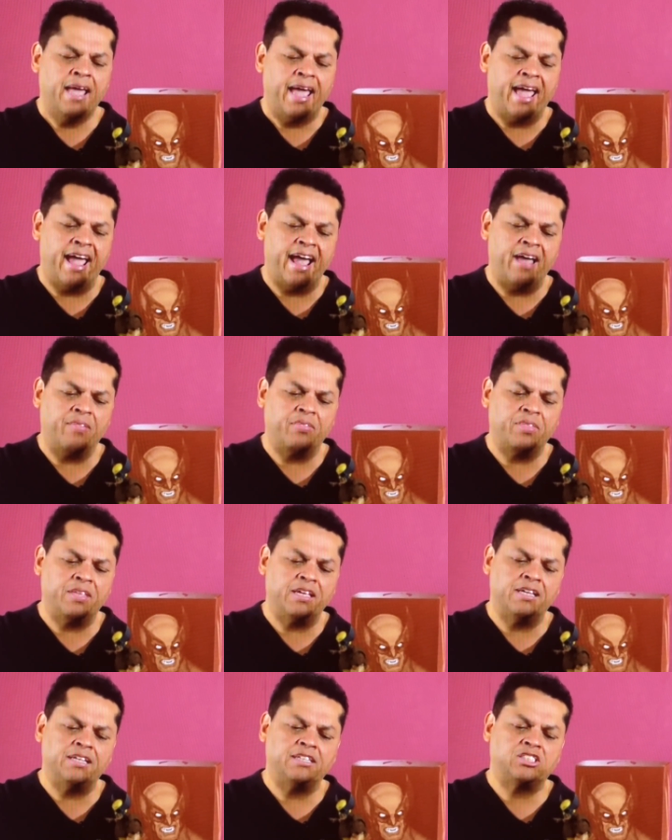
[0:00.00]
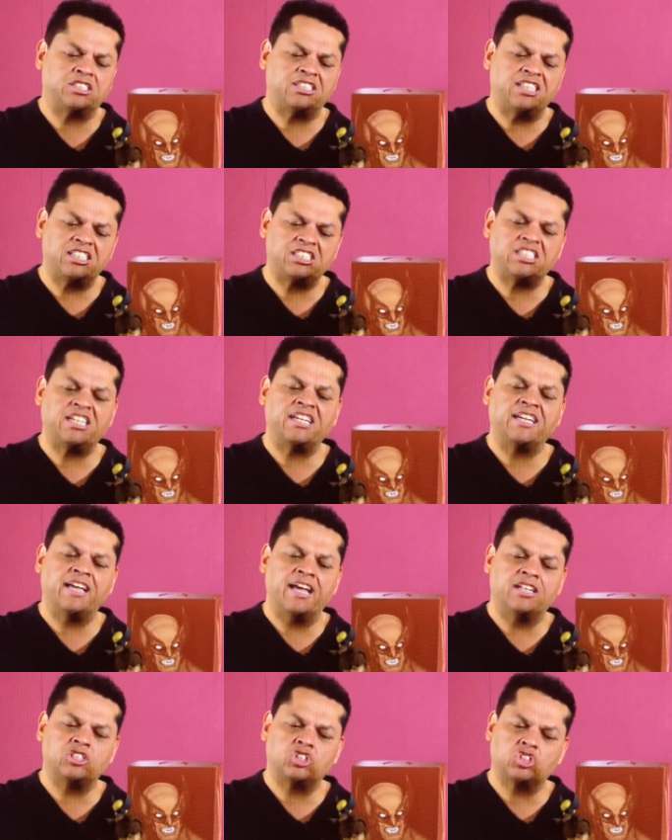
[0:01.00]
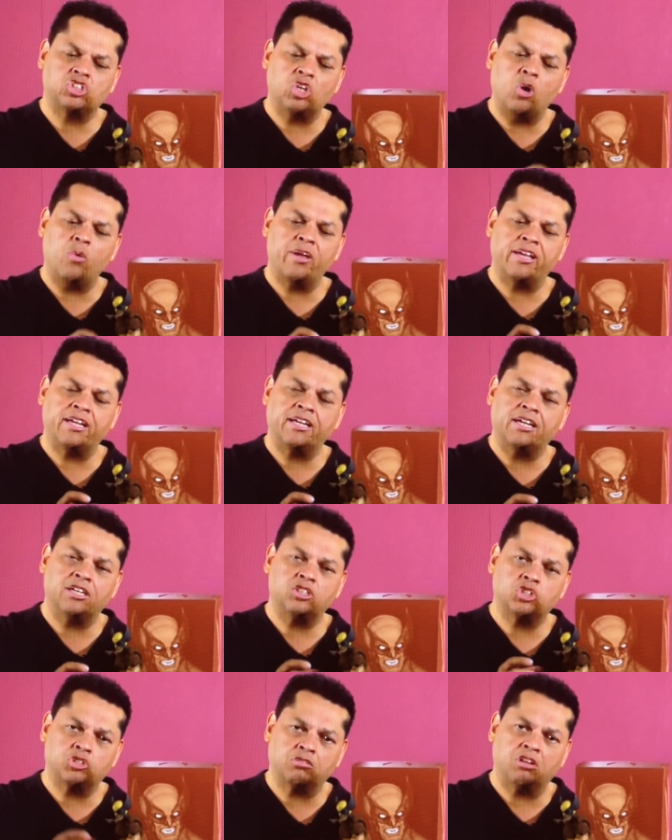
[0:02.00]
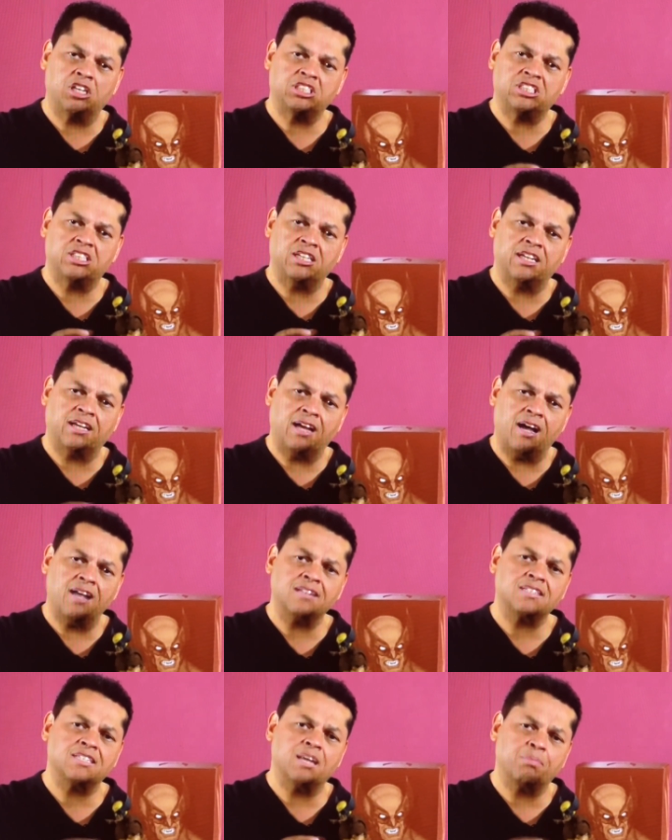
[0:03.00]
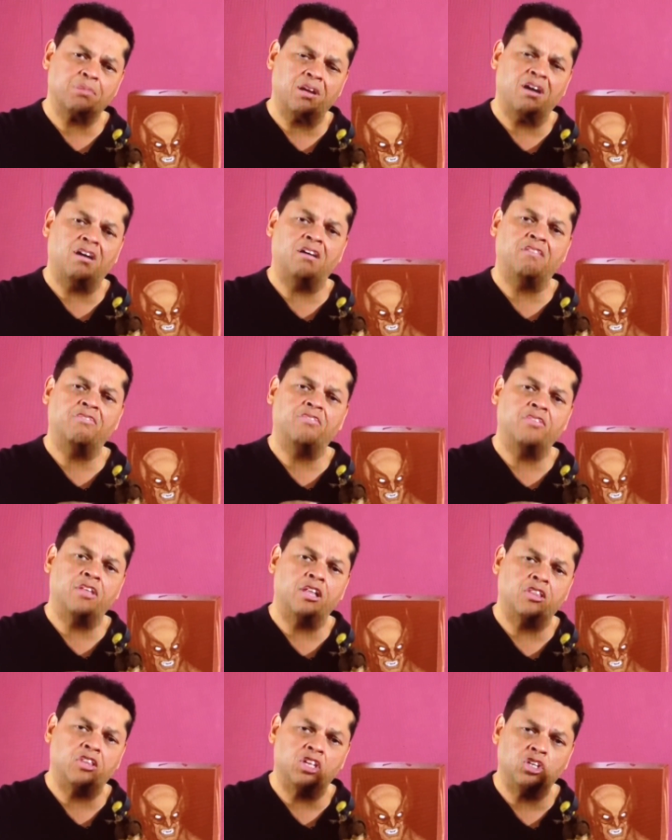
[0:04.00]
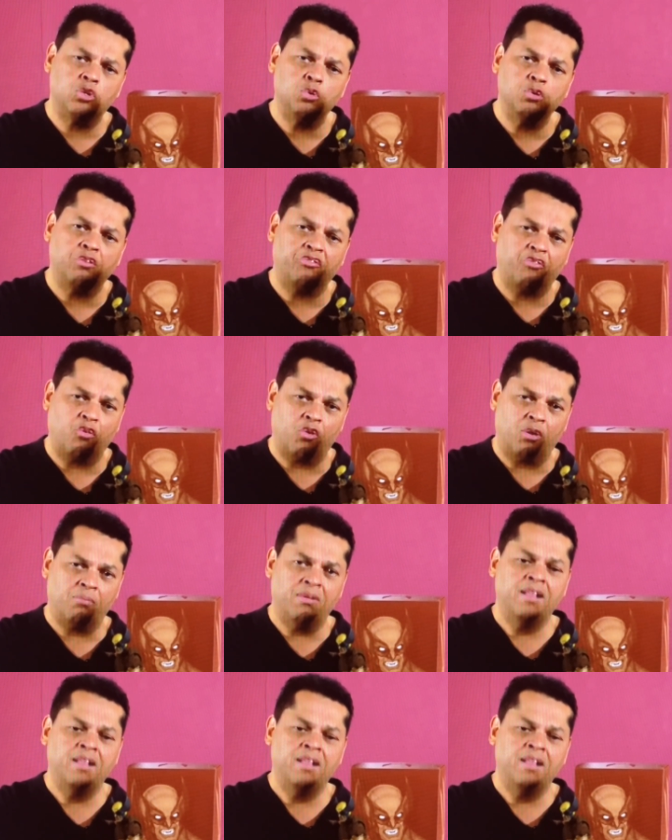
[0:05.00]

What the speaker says: and the stitching and sewing construction and concept of the uniform.